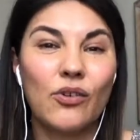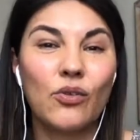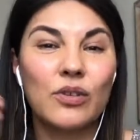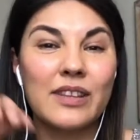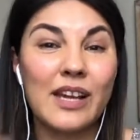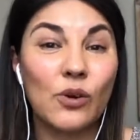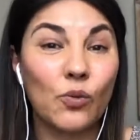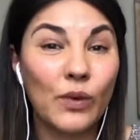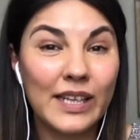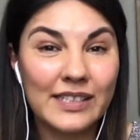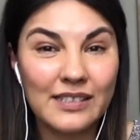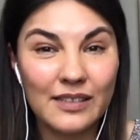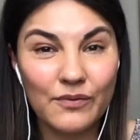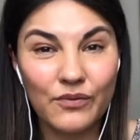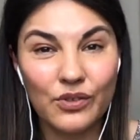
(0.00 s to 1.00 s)
or they're
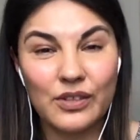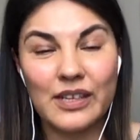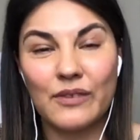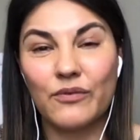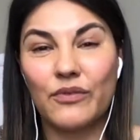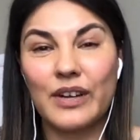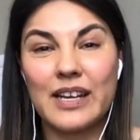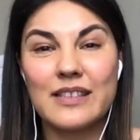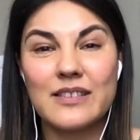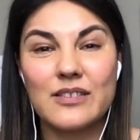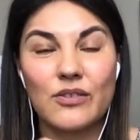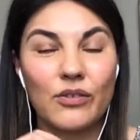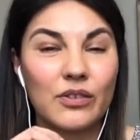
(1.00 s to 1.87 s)
waiting for their friends,